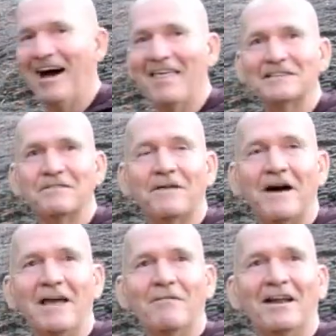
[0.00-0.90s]
Oh, that's a
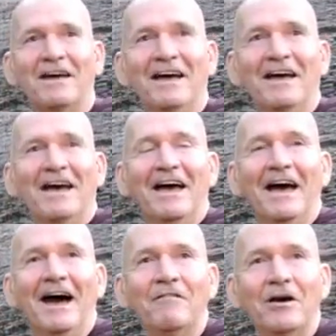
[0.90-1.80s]
funny one.
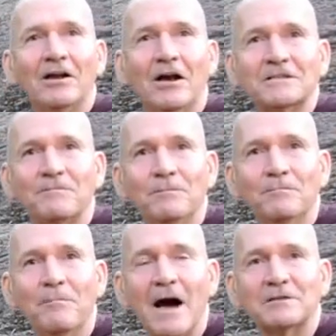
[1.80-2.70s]
I've heard lots of
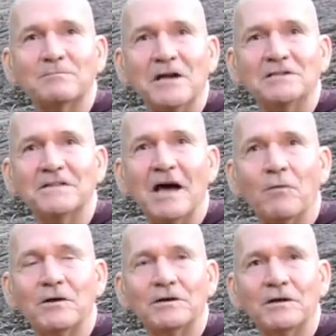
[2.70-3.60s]
monks mention
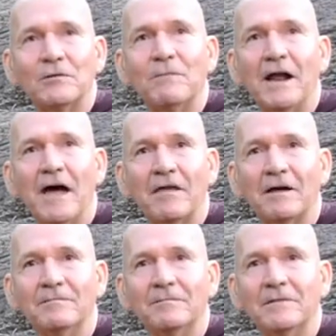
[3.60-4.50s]
that one too about
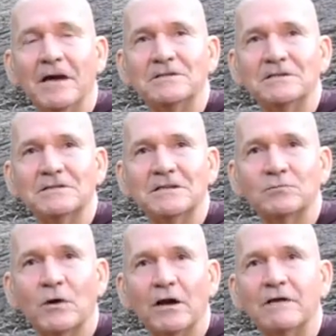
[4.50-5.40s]
other
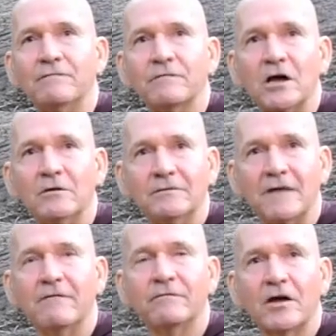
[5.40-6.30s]
instances where he flew,
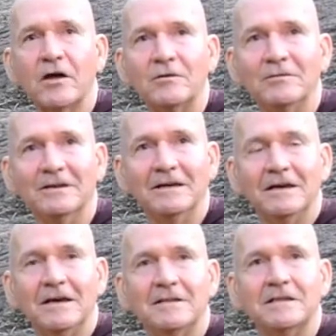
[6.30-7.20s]
they flew.
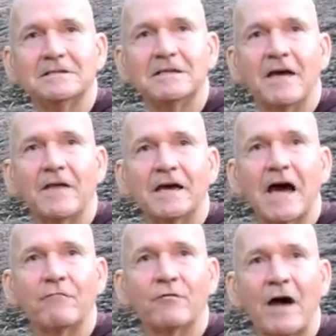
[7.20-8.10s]
And this is how they
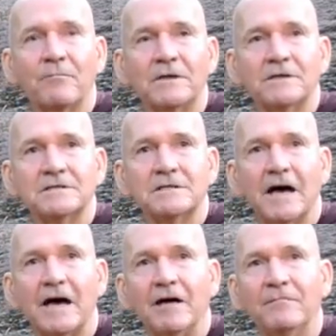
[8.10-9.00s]
cover up
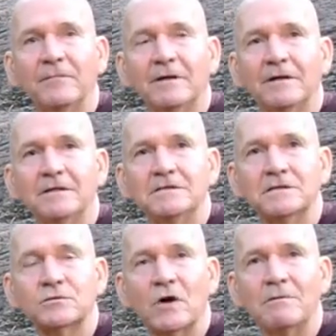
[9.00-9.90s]
this, uh,
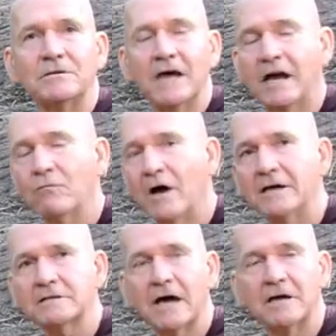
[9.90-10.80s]
this discrepancy.
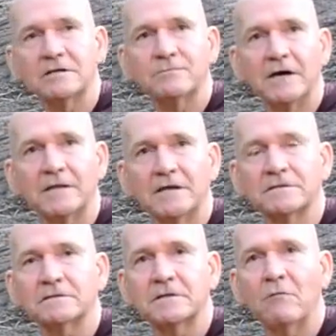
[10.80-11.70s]
Anyway, so to speak,
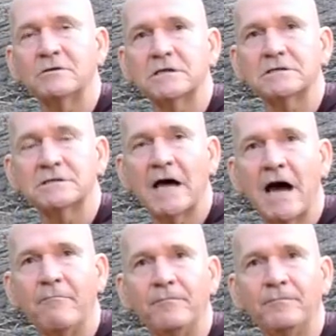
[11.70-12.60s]
that's, that was just
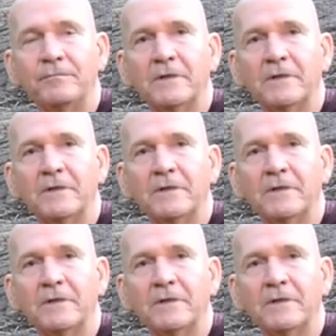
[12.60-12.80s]
some.